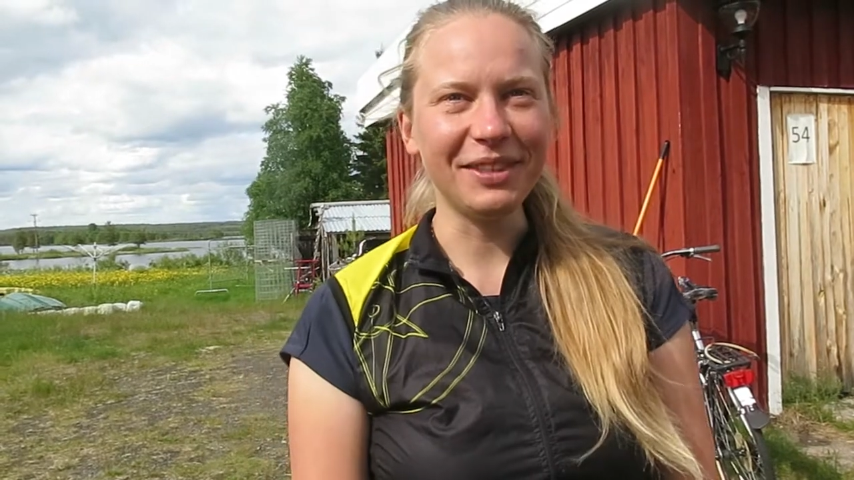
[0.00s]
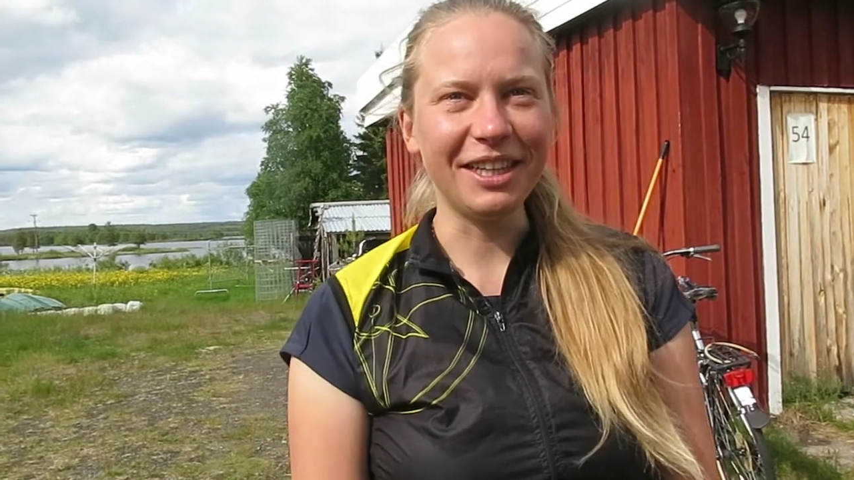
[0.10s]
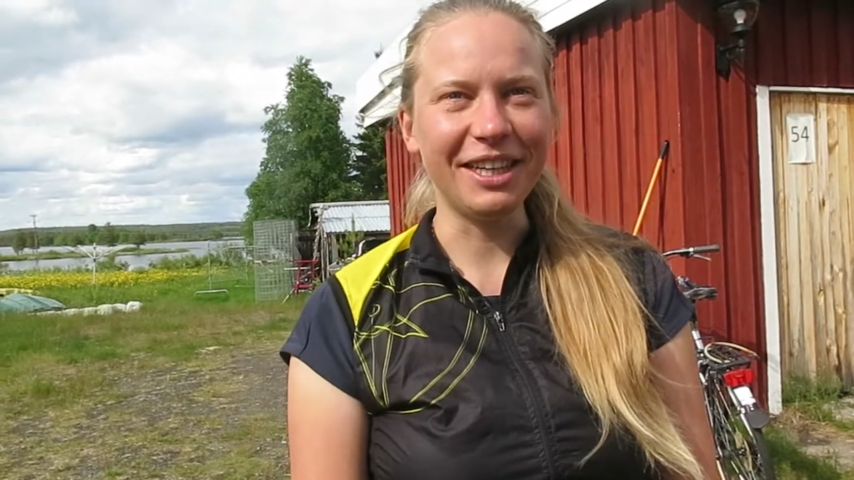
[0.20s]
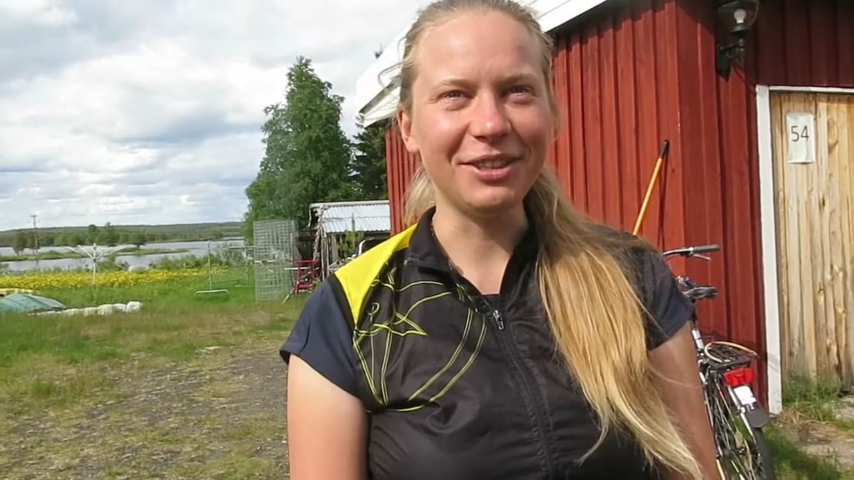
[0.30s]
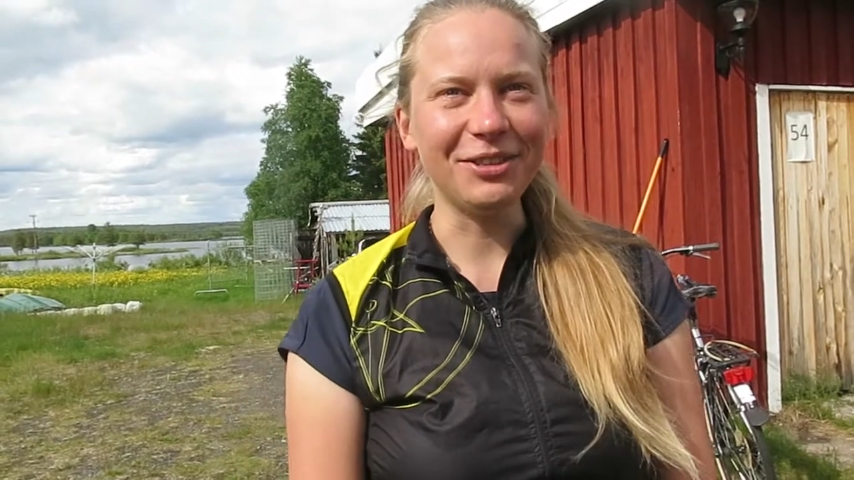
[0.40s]

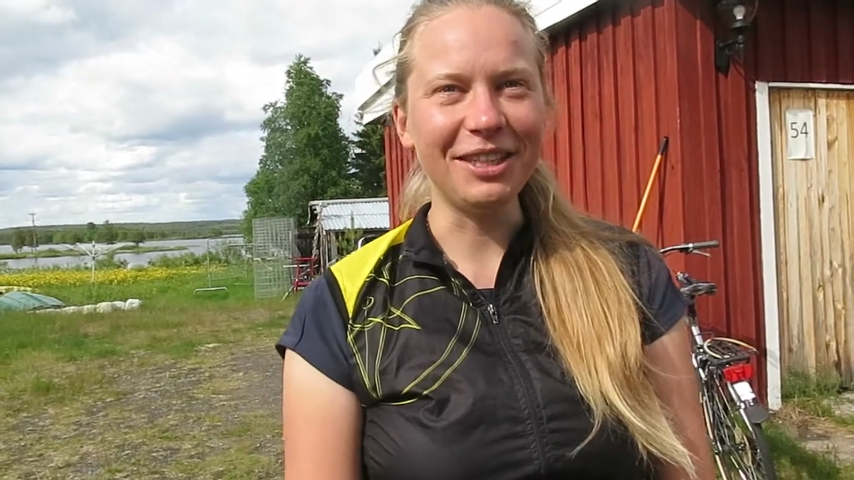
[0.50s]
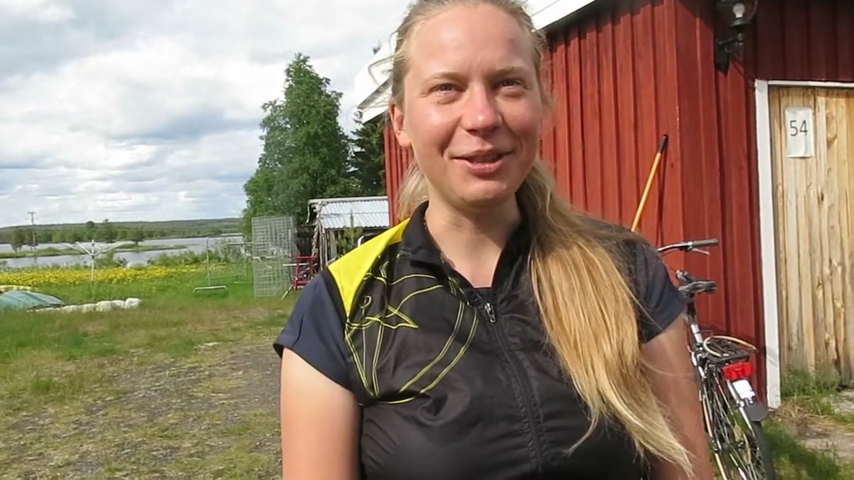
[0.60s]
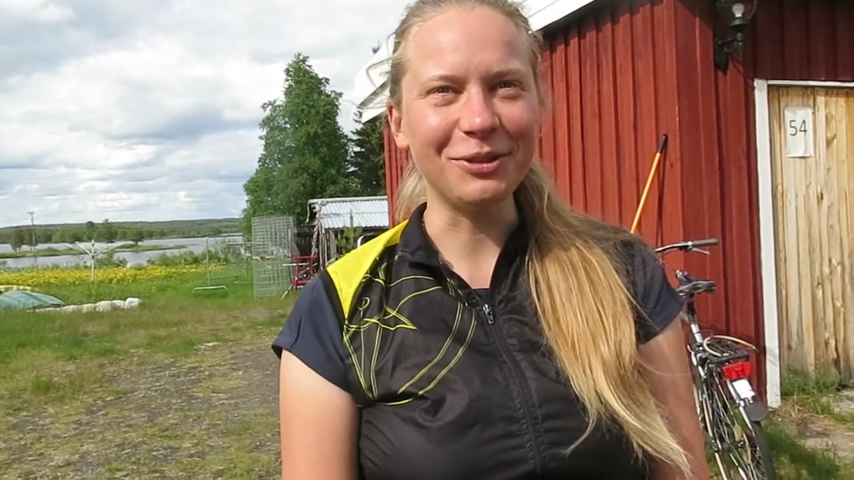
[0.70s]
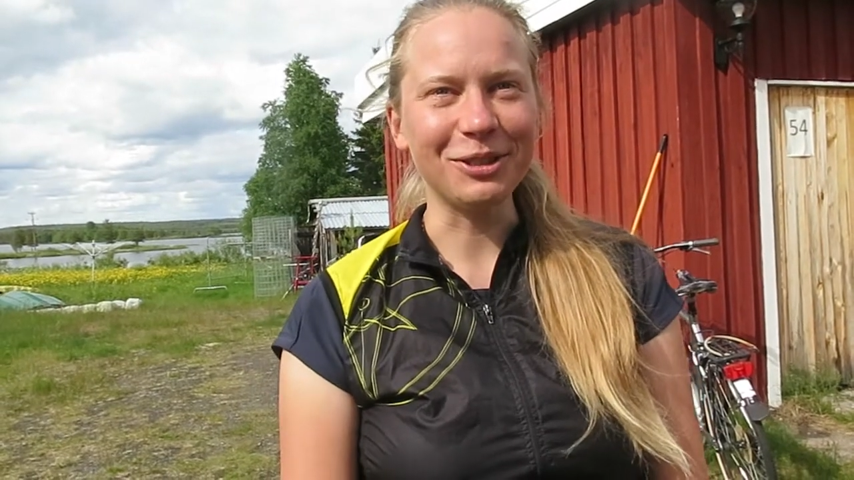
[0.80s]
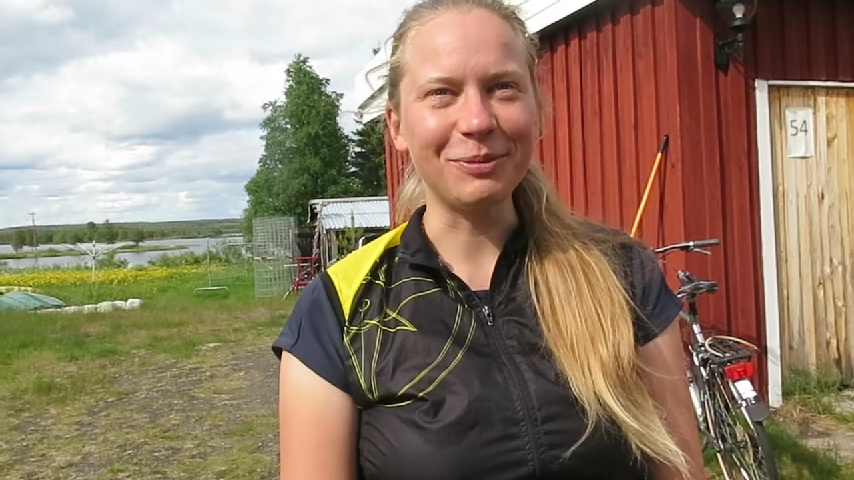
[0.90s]
And today
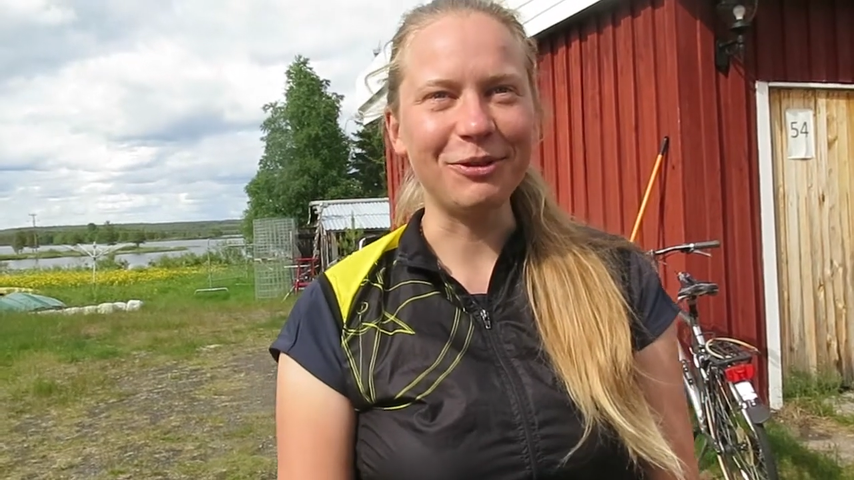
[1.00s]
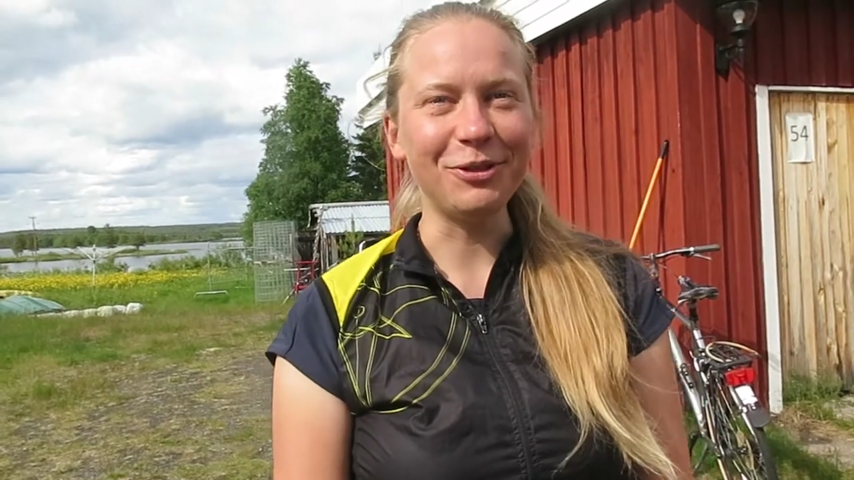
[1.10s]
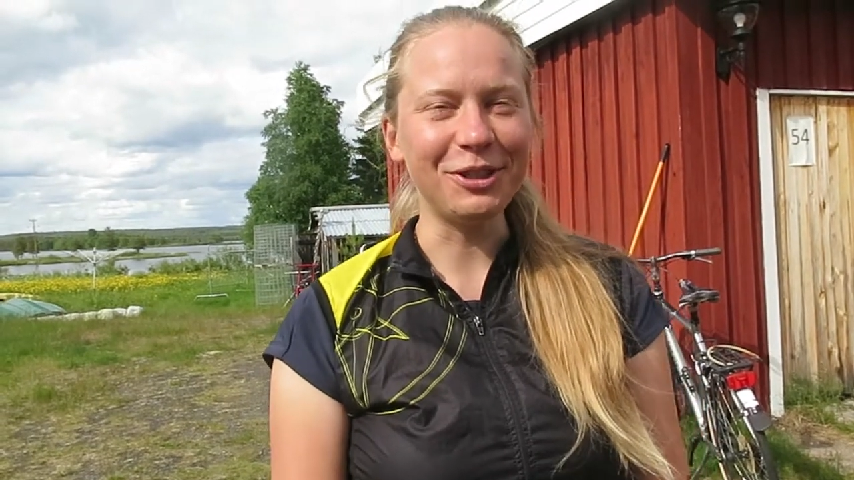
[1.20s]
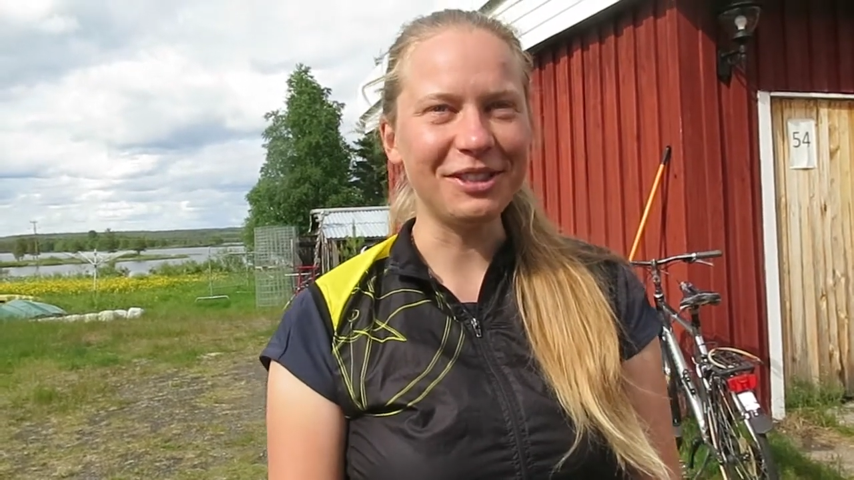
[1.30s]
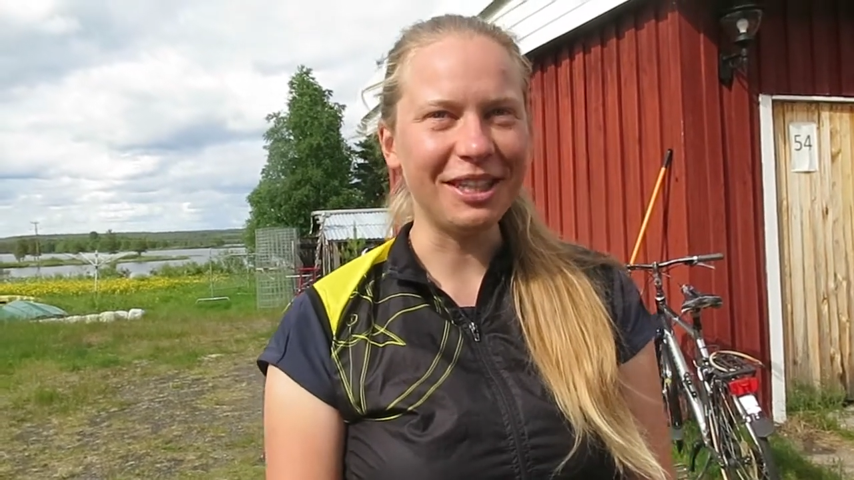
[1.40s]
was my first